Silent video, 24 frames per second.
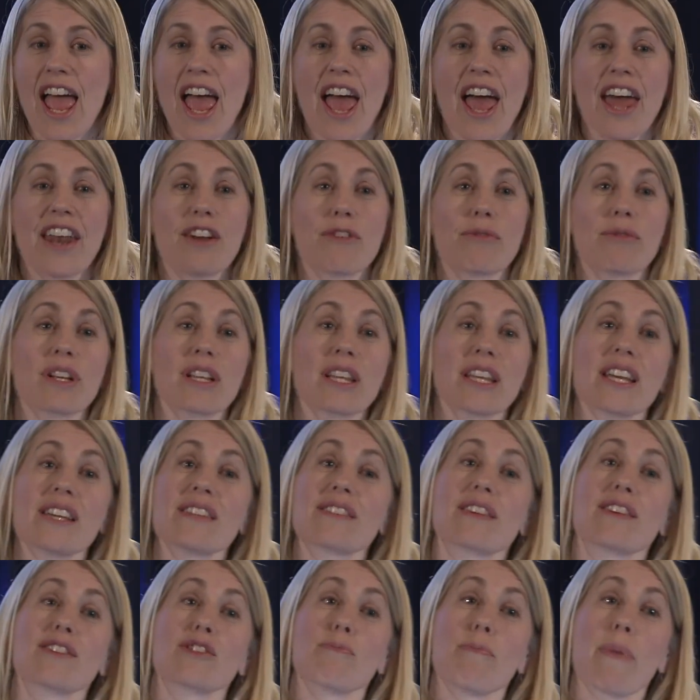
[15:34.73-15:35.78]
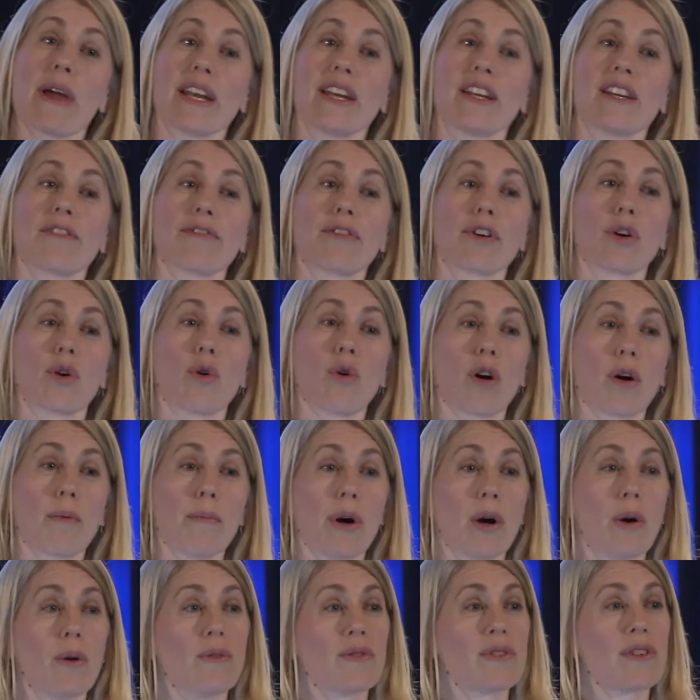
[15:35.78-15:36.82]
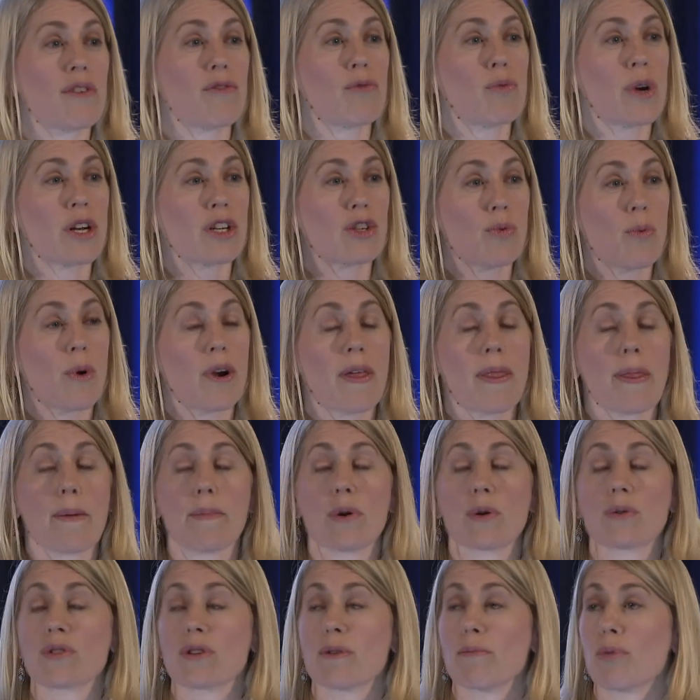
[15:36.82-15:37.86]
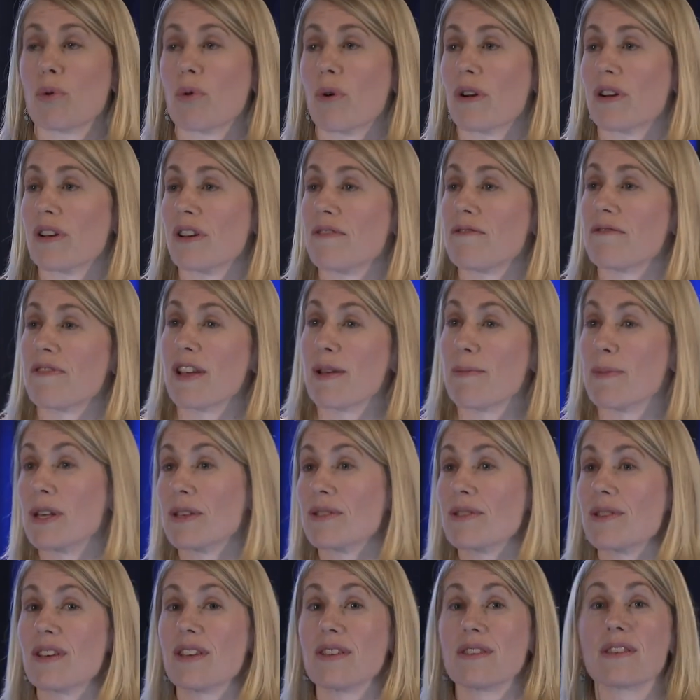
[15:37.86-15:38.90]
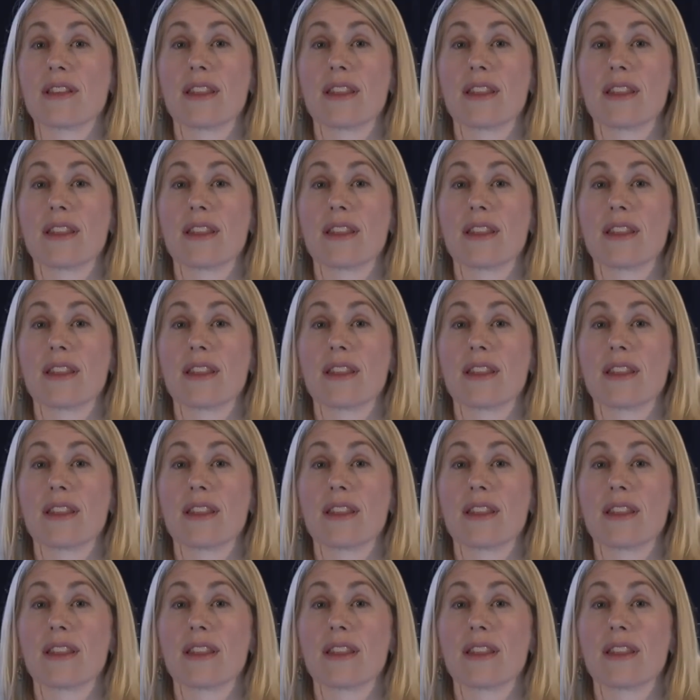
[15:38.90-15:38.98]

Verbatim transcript: And it releases many different hormones, of which one of the most important and famous is